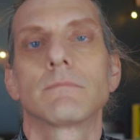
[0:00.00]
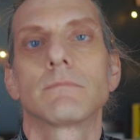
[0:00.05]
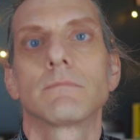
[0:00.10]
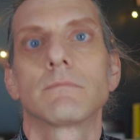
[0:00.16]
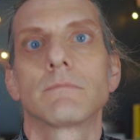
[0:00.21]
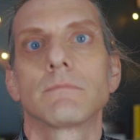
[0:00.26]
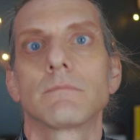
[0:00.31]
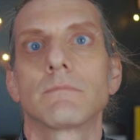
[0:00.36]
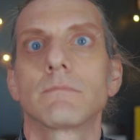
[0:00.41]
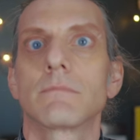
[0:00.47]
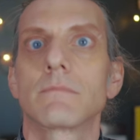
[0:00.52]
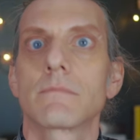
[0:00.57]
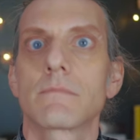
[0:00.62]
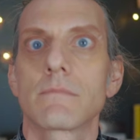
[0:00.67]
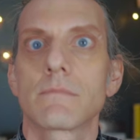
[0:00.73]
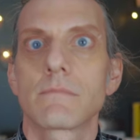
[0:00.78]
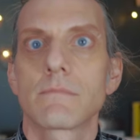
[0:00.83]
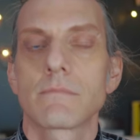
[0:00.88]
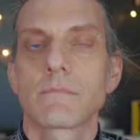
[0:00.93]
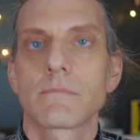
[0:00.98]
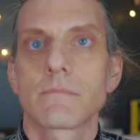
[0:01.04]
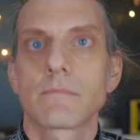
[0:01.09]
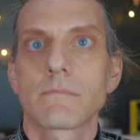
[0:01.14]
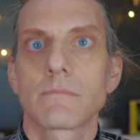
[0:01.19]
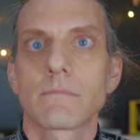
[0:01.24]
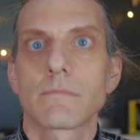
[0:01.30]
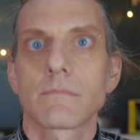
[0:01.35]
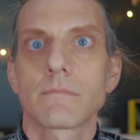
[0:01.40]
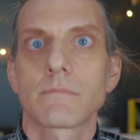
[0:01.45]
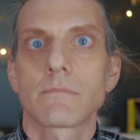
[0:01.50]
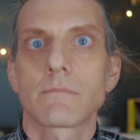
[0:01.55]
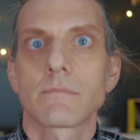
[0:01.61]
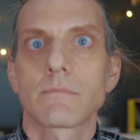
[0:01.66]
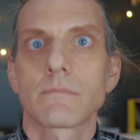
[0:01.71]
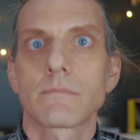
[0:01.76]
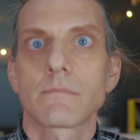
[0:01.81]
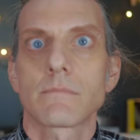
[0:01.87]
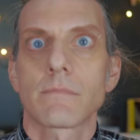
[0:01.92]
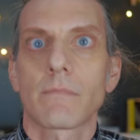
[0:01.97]

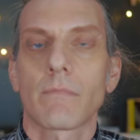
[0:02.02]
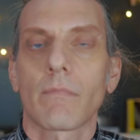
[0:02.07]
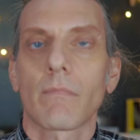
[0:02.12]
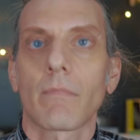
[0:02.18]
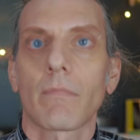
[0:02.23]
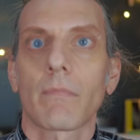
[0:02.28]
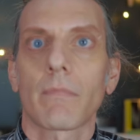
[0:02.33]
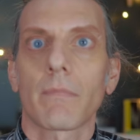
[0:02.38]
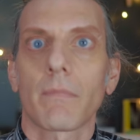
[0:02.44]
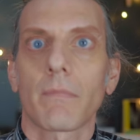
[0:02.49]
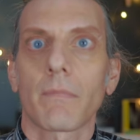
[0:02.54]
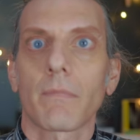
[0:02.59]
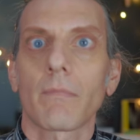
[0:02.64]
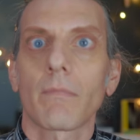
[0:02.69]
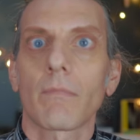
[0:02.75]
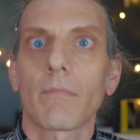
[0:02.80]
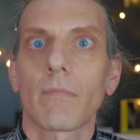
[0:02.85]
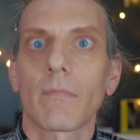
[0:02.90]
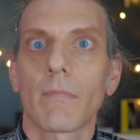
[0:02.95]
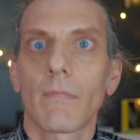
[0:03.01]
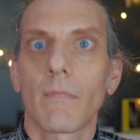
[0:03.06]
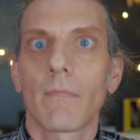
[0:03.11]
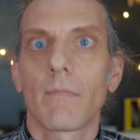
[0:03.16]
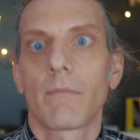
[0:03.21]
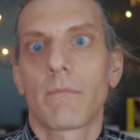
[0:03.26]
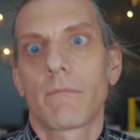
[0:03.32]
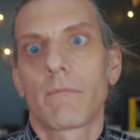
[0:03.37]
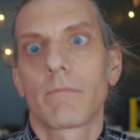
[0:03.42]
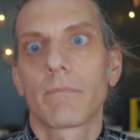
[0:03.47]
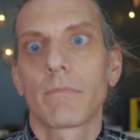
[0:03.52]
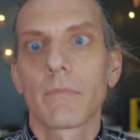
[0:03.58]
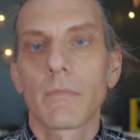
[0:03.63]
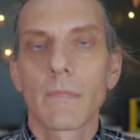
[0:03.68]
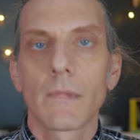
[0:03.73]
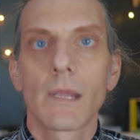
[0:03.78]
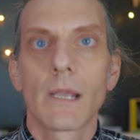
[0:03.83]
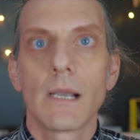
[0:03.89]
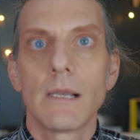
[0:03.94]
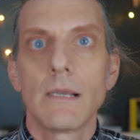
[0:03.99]

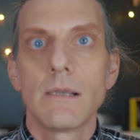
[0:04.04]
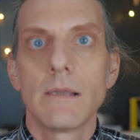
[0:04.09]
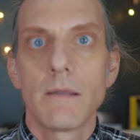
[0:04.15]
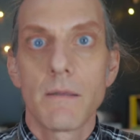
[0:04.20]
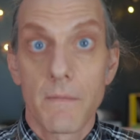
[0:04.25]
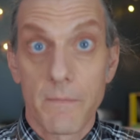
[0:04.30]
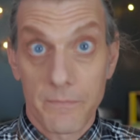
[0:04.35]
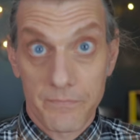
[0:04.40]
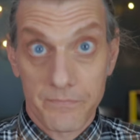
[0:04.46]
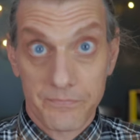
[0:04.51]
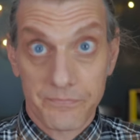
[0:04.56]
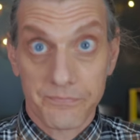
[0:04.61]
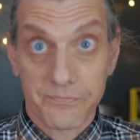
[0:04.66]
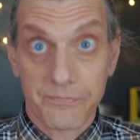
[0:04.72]
[no speech]